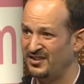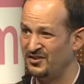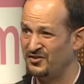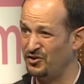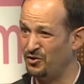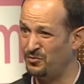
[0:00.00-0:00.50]

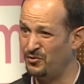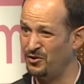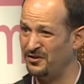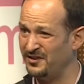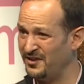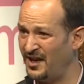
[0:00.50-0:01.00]
So more
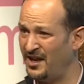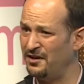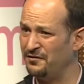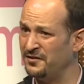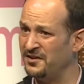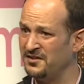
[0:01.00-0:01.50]
than
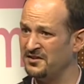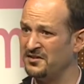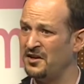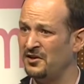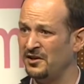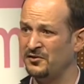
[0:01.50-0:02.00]
half, and this is
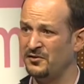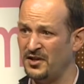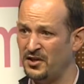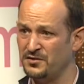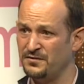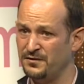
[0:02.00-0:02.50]
early
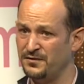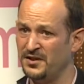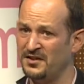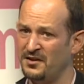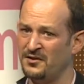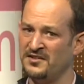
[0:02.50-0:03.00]
2015,
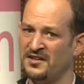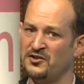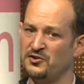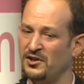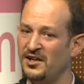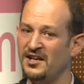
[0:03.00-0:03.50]
it's
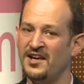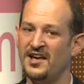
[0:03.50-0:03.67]
actually